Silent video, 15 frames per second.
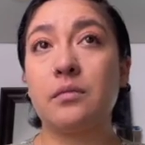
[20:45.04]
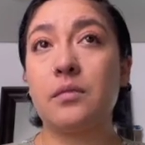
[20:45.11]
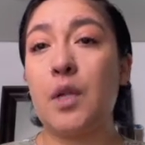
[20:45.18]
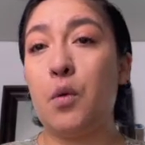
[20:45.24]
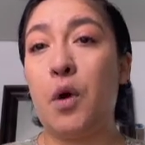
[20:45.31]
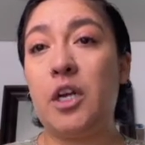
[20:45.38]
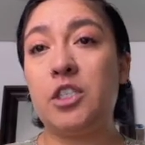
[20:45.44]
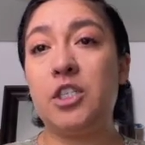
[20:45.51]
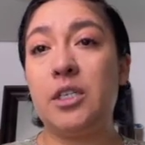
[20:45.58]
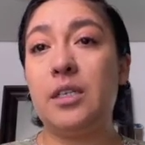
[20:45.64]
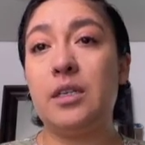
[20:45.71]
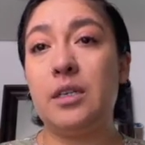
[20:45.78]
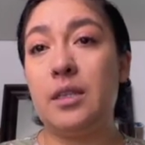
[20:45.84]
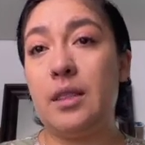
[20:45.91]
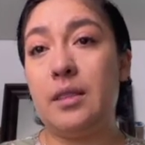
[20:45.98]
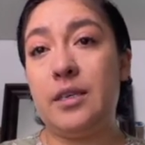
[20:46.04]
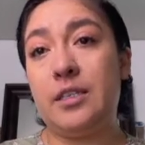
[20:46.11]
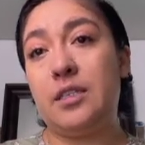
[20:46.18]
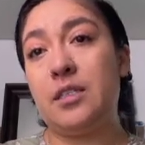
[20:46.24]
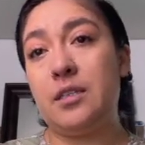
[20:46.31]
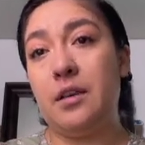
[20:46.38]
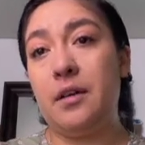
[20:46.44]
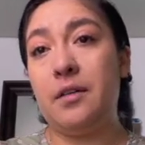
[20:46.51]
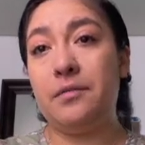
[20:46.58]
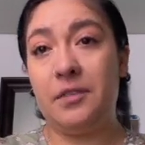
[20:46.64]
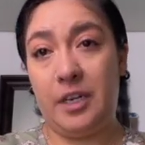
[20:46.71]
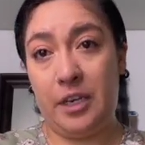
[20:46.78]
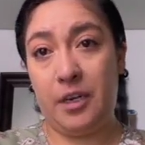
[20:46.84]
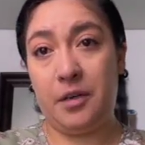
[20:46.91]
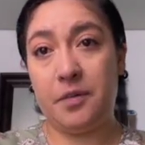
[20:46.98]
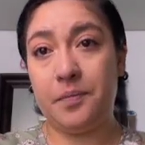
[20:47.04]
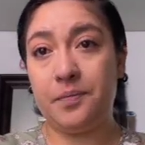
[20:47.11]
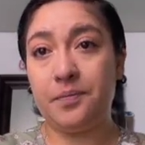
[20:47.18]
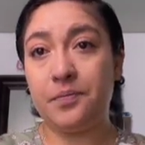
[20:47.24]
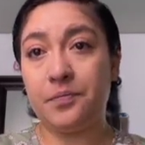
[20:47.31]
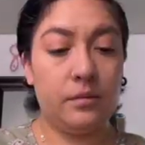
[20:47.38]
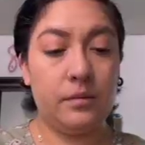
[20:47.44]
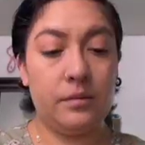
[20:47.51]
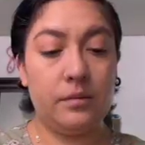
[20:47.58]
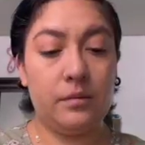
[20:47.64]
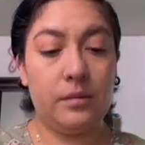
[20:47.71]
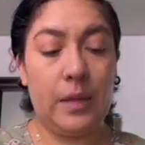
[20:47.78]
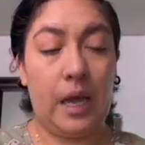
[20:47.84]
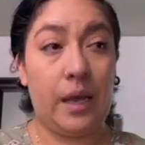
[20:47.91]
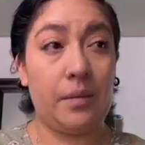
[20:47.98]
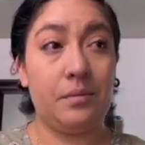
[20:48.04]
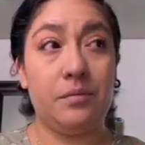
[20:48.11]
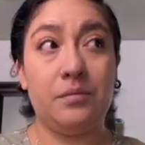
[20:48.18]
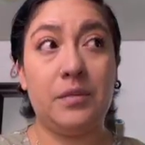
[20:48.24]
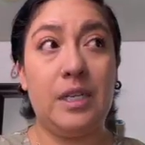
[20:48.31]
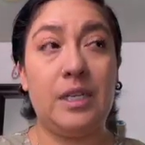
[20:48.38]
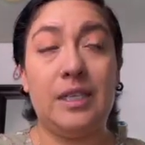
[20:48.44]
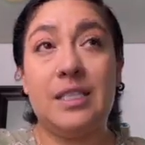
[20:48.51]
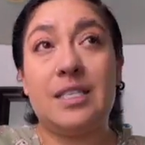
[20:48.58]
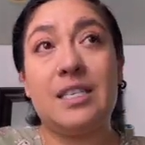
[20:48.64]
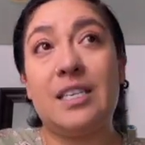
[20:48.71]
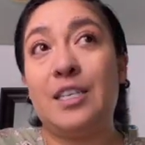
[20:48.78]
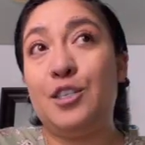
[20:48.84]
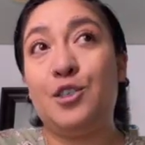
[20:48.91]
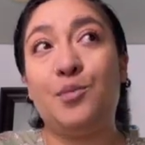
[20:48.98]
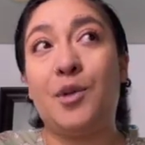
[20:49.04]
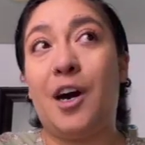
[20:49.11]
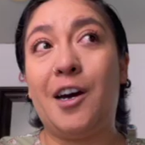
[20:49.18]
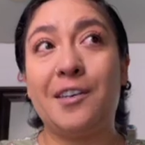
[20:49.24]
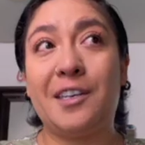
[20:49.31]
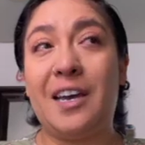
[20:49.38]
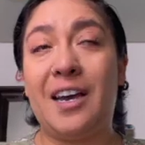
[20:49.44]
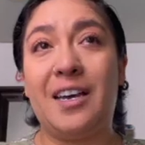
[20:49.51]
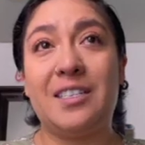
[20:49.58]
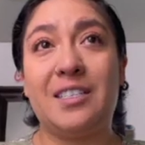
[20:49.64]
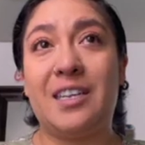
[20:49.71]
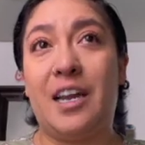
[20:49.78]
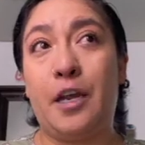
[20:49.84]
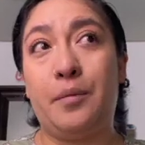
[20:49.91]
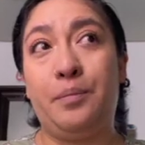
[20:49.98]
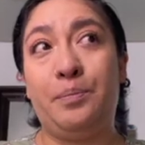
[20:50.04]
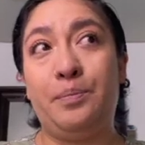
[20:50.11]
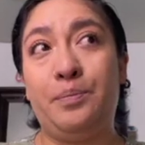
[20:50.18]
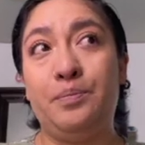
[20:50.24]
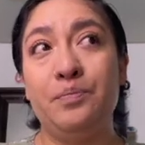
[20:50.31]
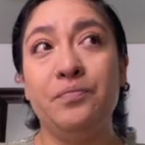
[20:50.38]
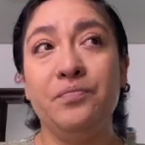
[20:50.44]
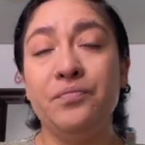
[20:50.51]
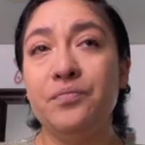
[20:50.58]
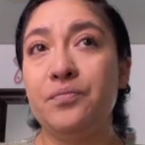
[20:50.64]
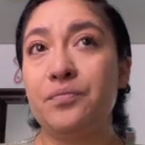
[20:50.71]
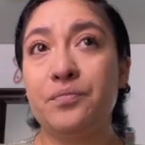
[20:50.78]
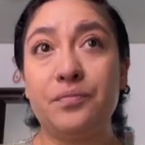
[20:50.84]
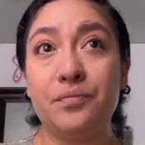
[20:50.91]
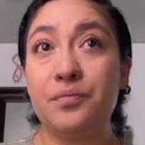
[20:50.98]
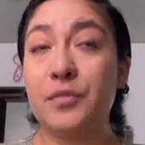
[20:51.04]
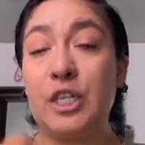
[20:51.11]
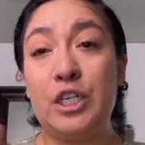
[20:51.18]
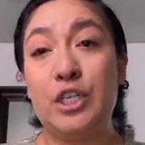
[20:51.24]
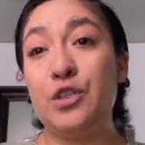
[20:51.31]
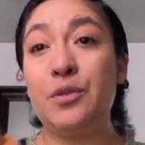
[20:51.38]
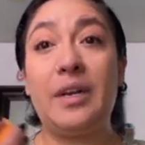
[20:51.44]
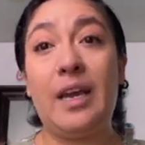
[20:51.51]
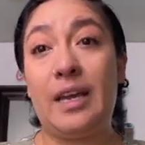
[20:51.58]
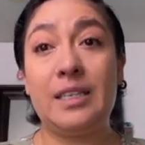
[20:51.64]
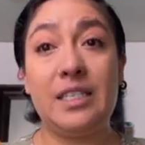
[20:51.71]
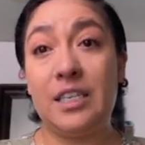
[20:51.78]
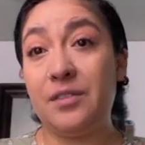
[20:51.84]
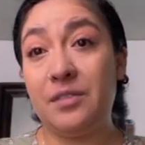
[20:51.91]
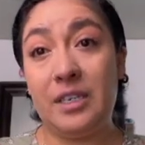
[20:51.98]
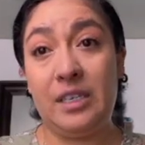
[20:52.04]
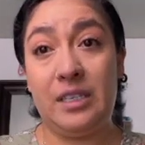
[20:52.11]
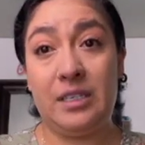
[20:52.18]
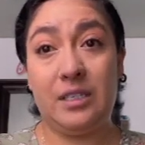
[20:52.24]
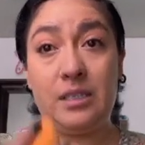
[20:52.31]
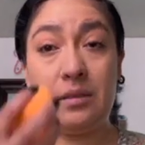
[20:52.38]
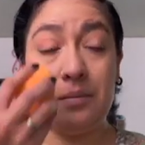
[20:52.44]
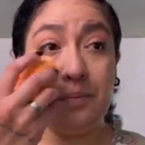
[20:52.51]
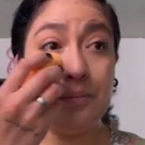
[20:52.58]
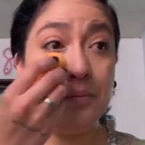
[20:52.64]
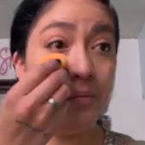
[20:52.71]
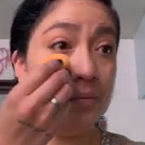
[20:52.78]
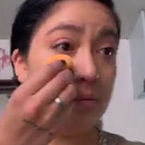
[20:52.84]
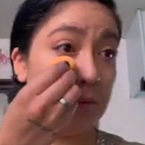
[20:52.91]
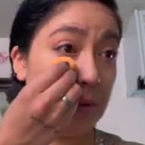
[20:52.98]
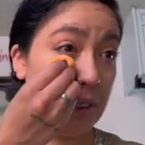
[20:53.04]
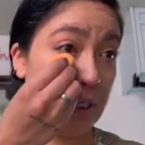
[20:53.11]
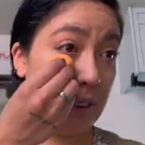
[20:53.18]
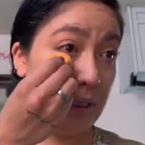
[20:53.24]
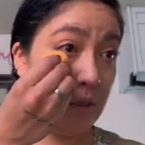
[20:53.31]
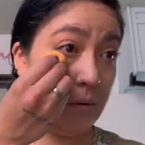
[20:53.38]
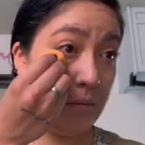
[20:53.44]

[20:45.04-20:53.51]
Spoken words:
watching this video. I'm listening to podcasts, I'm doing activities to,